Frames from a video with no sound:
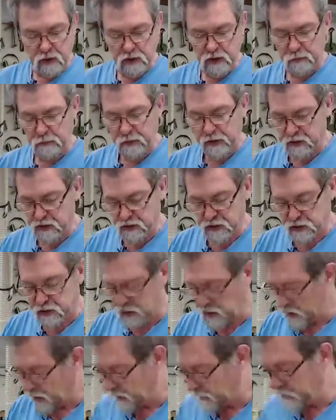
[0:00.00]
on the bench
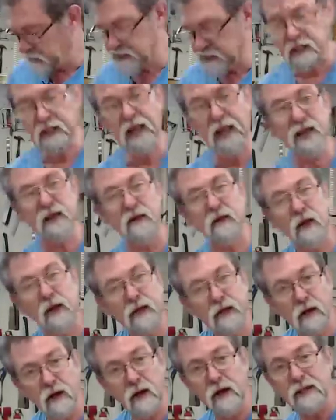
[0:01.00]
and be slack
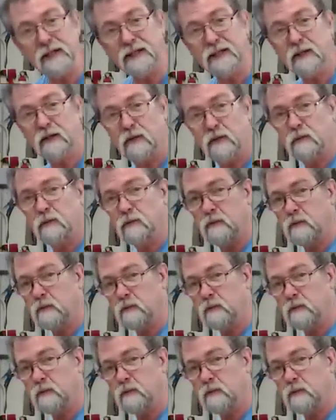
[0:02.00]
like I did